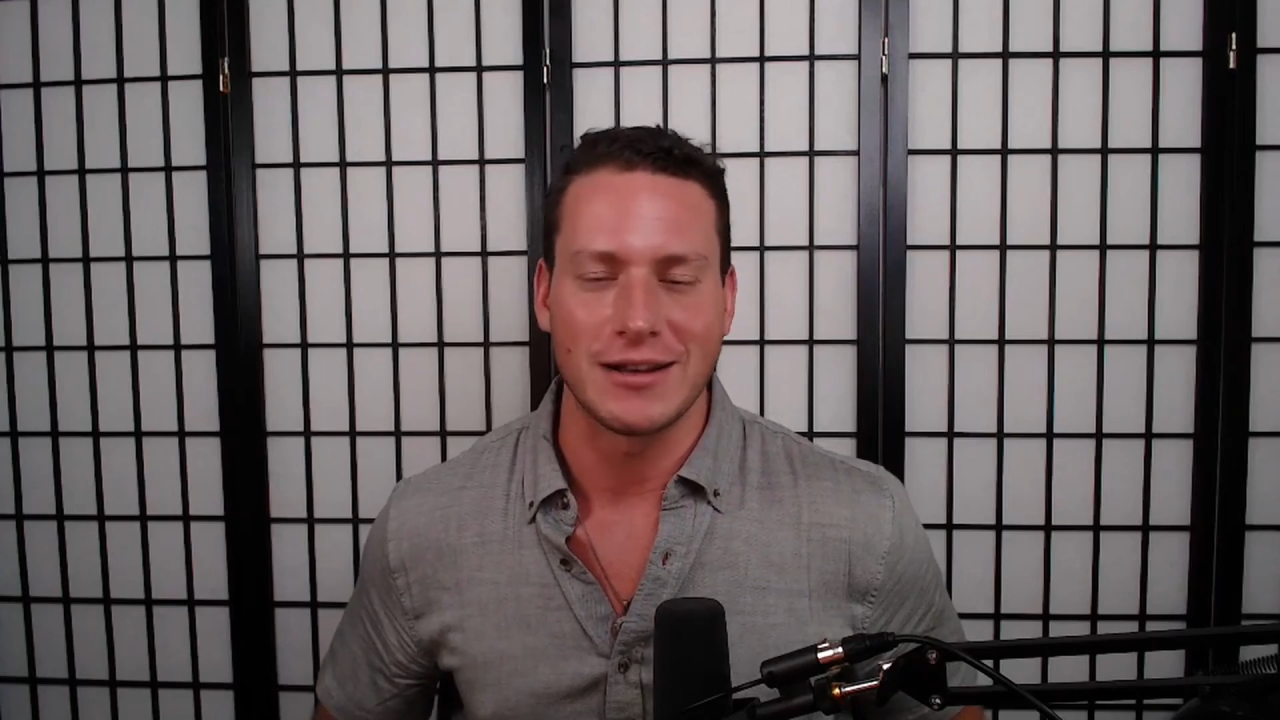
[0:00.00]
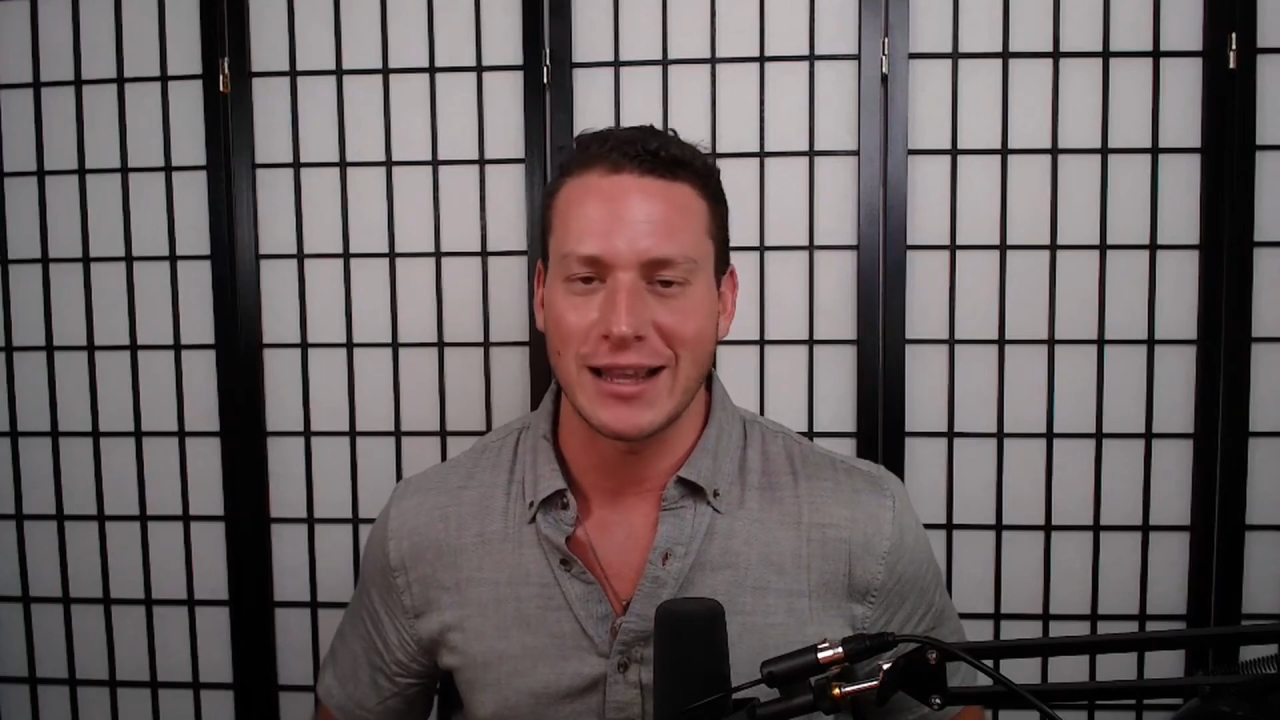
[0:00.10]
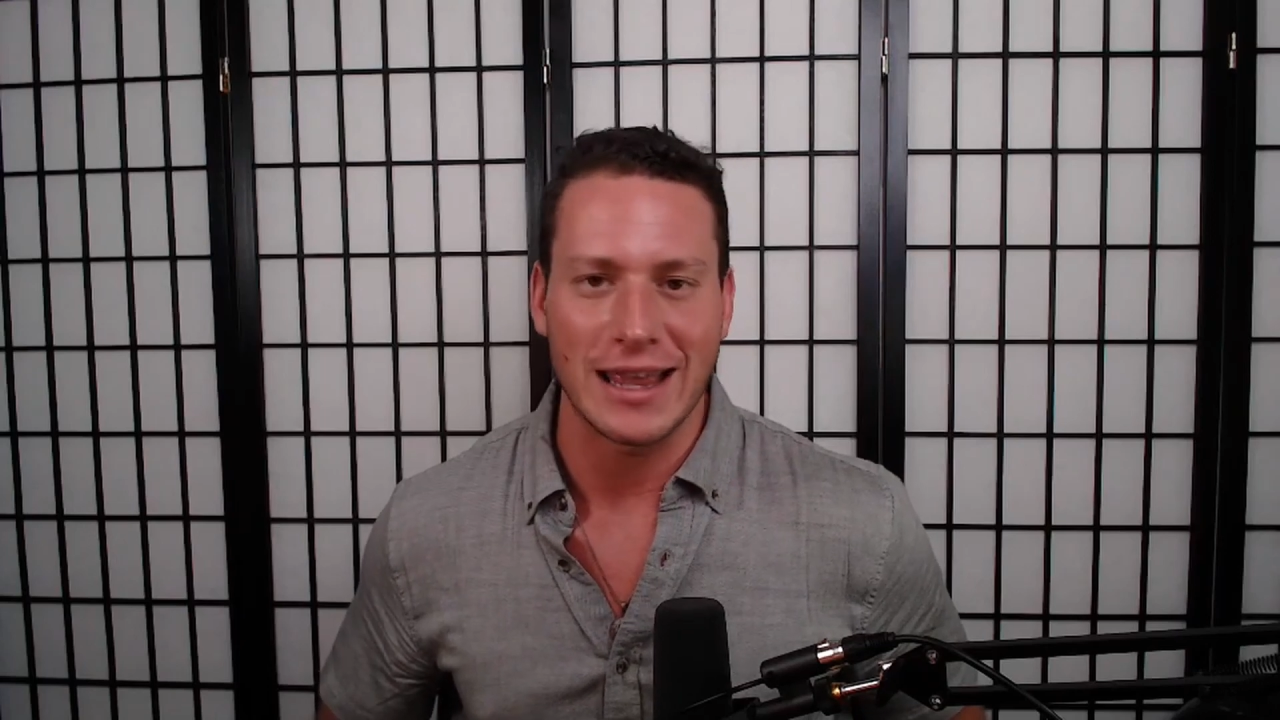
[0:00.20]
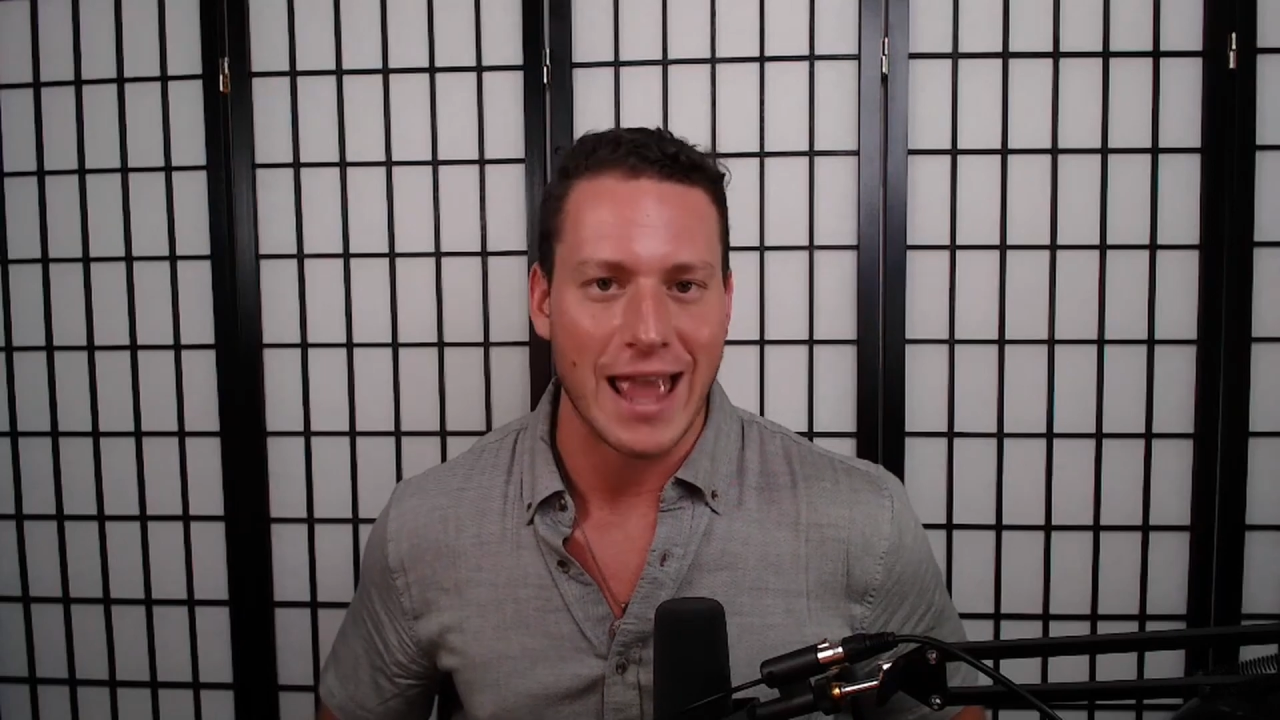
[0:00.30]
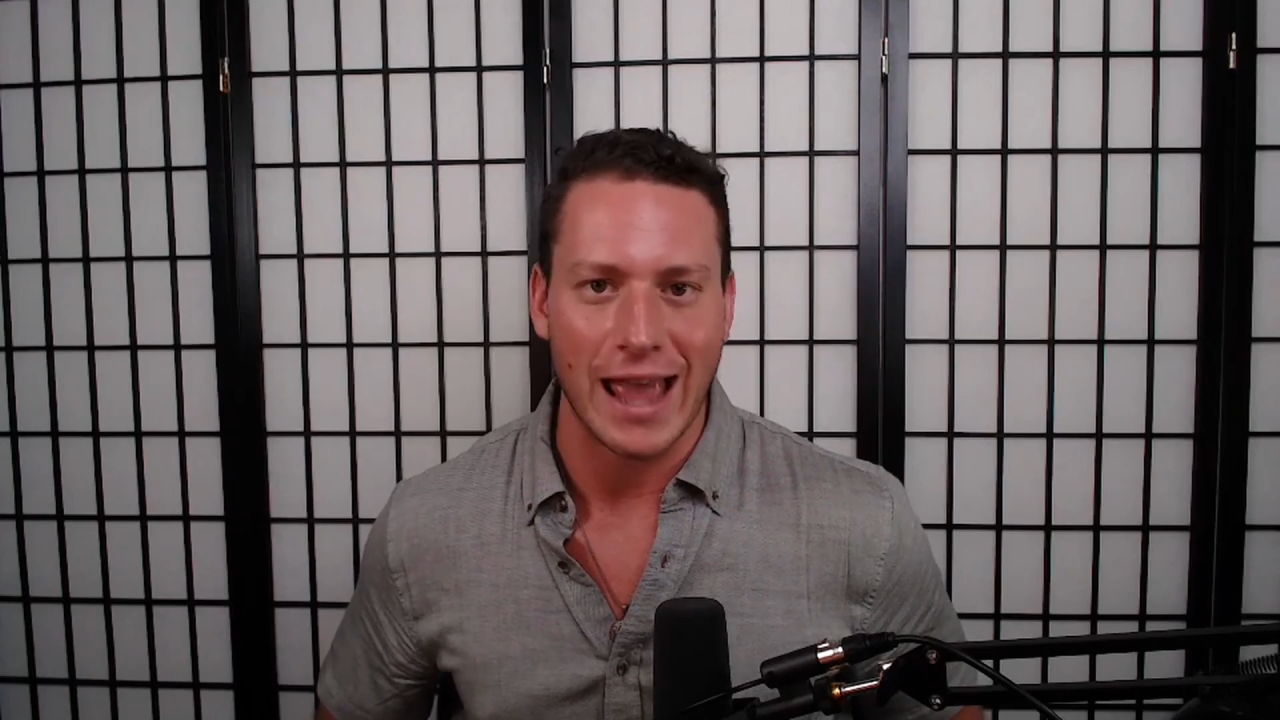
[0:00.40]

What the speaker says: Nikki